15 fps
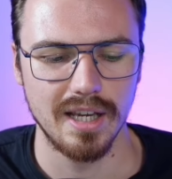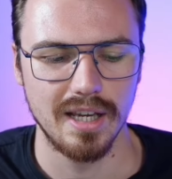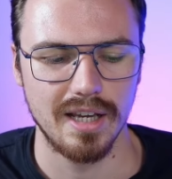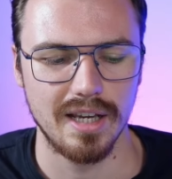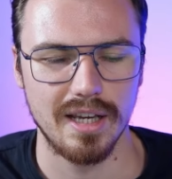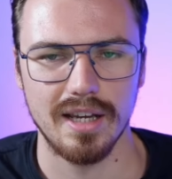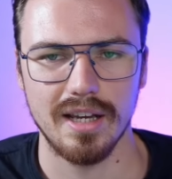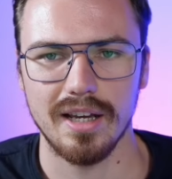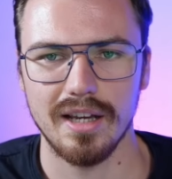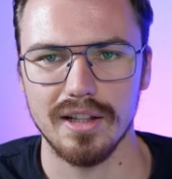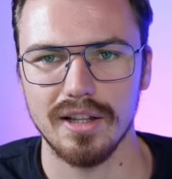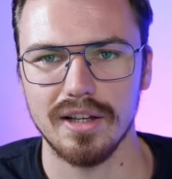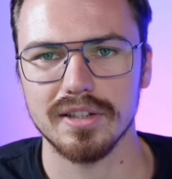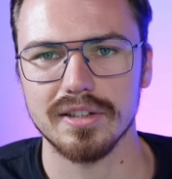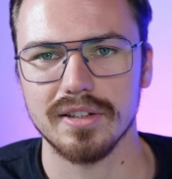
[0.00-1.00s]
uh, a
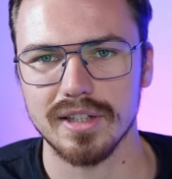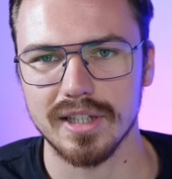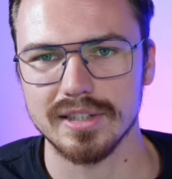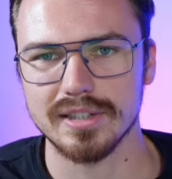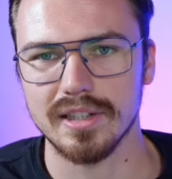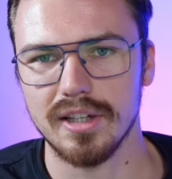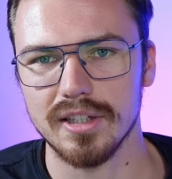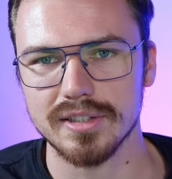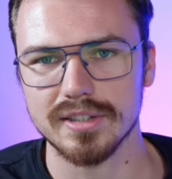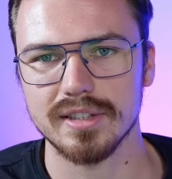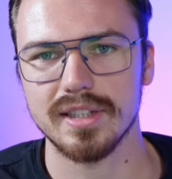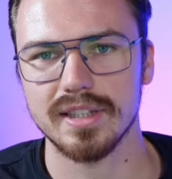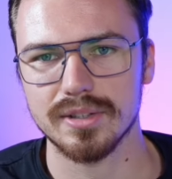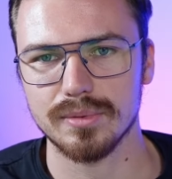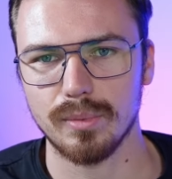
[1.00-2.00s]
lot gets lost. And
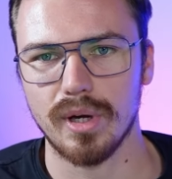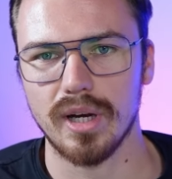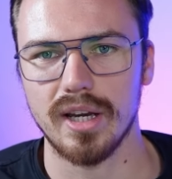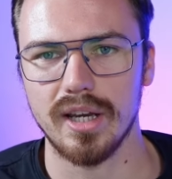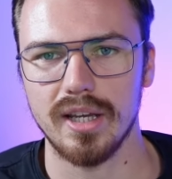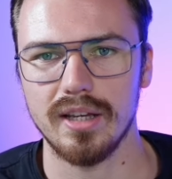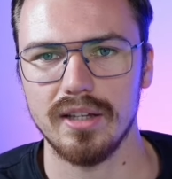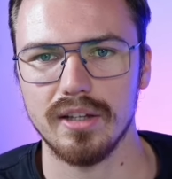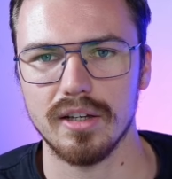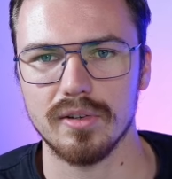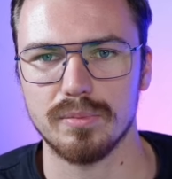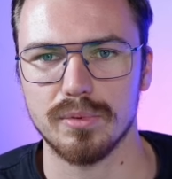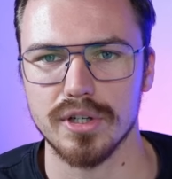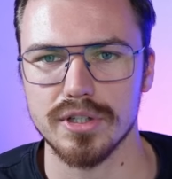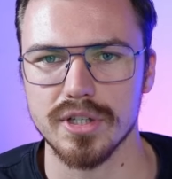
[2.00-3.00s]
that's why a lot of
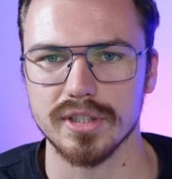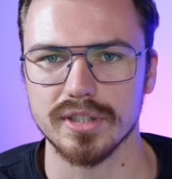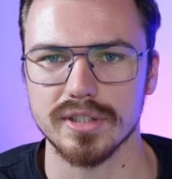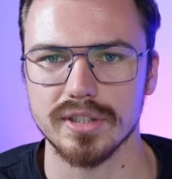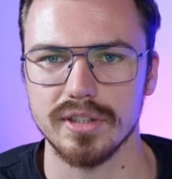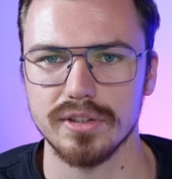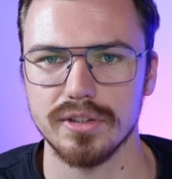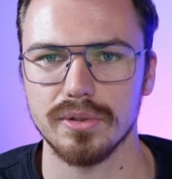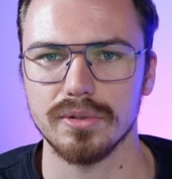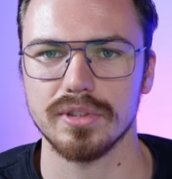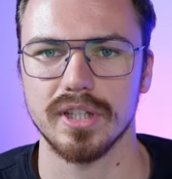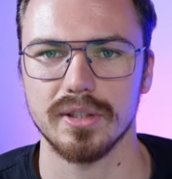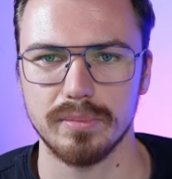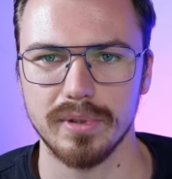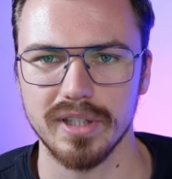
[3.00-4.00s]
projects don't
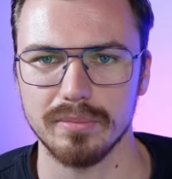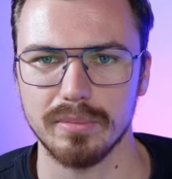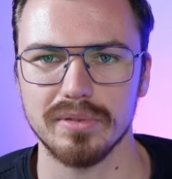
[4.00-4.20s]
get built.